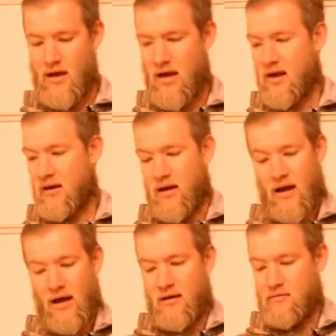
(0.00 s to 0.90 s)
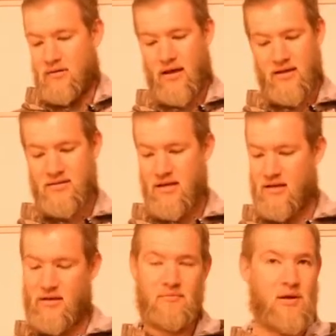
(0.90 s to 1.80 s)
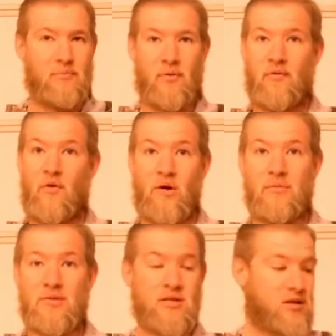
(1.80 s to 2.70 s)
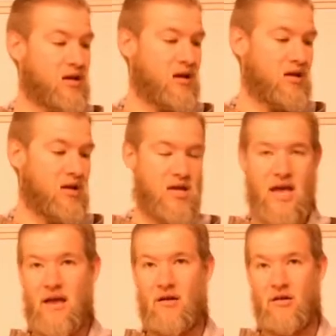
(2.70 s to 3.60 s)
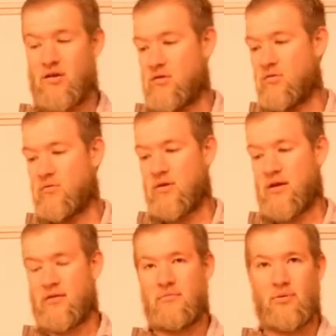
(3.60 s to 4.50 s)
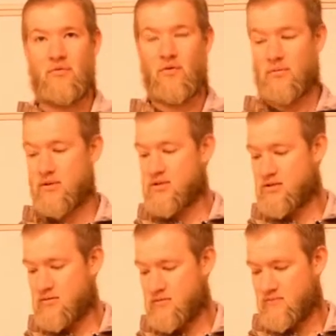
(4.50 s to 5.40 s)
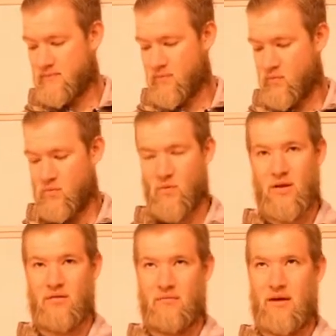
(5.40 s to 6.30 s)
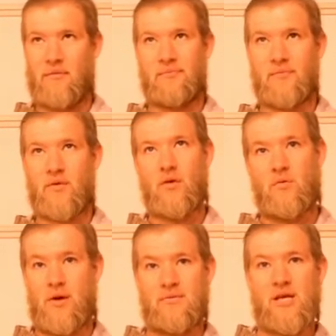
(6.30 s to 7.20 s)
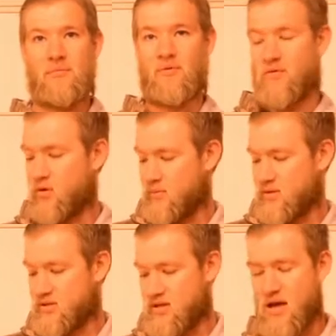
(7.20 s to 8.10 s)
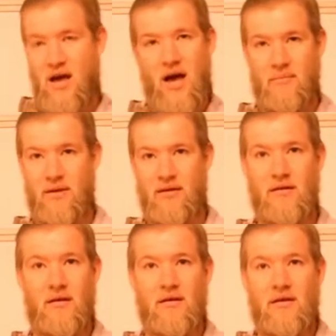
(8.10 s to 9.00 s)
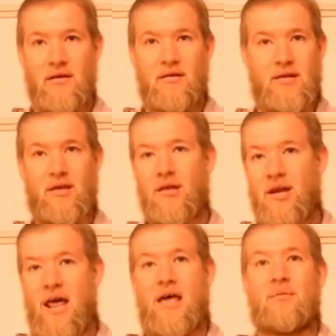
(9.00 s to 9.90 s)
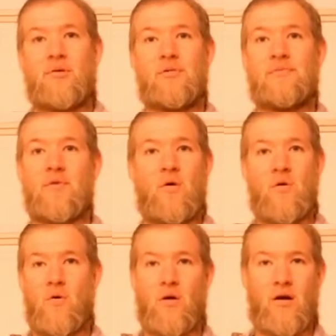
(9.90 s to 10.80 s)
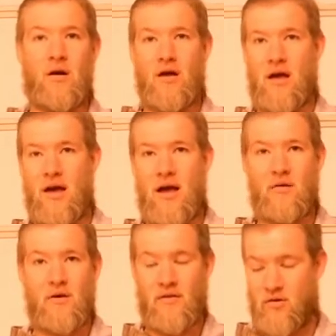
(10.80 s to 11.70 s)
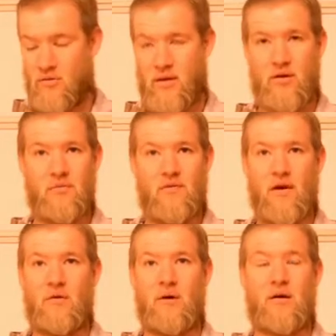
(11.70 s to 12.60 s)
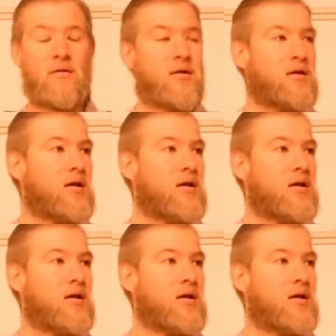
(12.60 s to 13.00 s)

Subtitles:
And like I said, it performs. You can't argue with performance. When I'm saying performance, I mean killing an animal or how well they group very well.